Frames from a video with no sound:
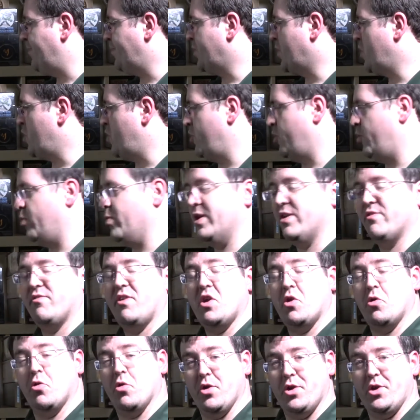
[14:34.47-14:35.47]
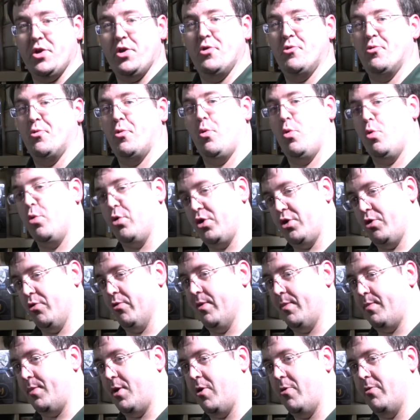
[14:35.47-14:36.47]
could really hurt you or
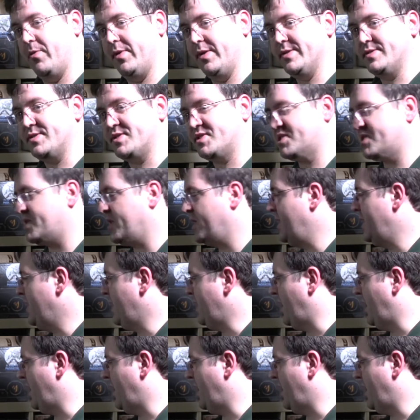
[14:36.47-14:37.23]
your opponents